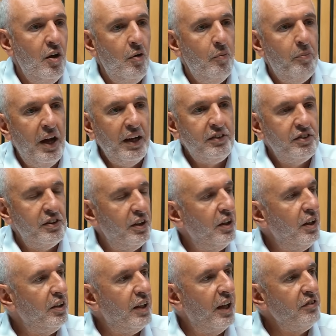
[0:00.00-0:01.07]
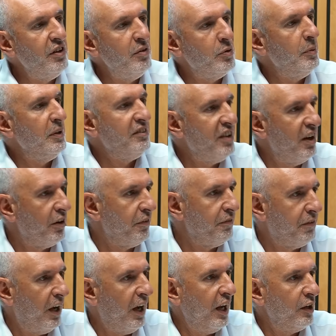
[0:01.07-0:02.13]
But they seem to be
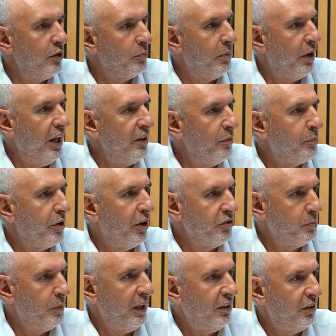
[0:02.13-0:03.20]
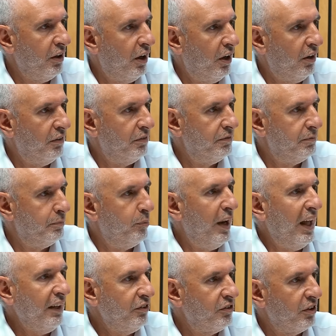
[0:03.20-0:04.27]
terrified by the prospect of
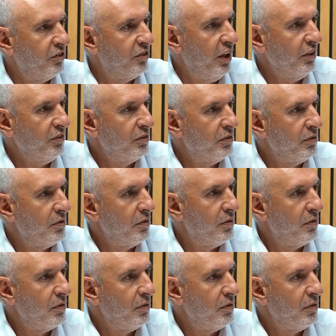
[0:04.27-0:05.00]
black success.